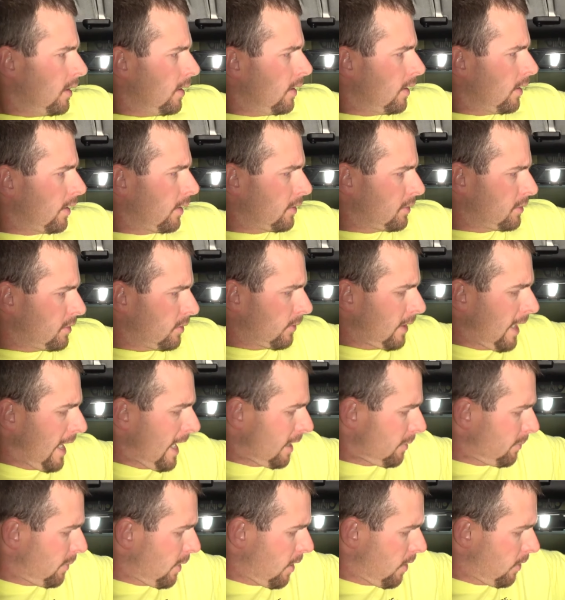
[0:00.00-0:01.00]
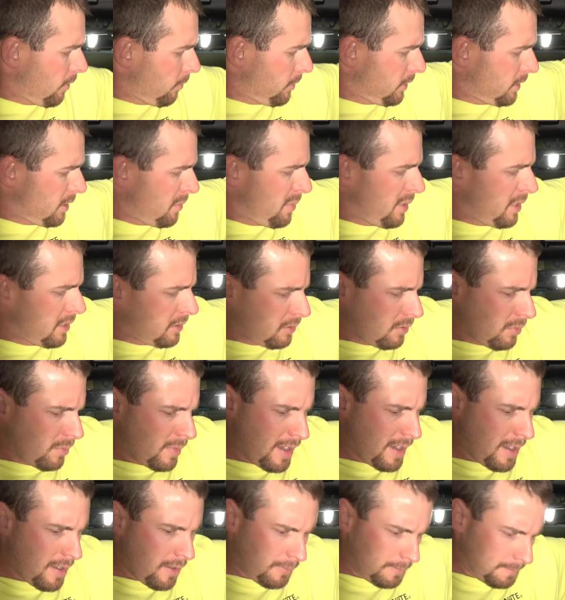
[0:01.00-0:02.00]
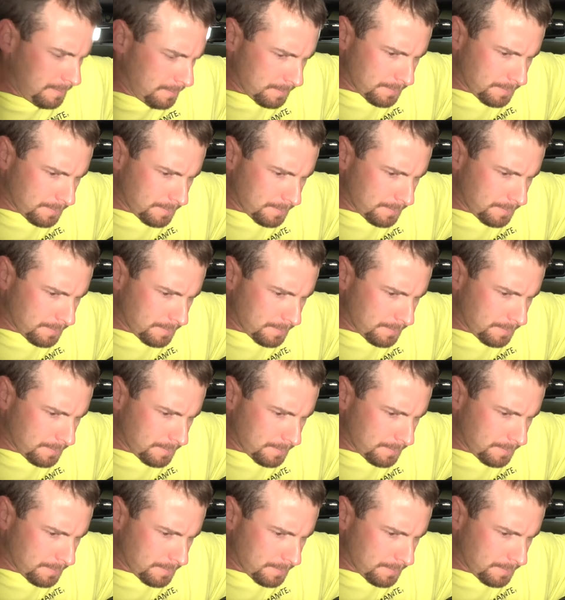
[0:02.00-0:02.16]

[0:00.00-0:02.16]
There's the rack bone with the pistol mount.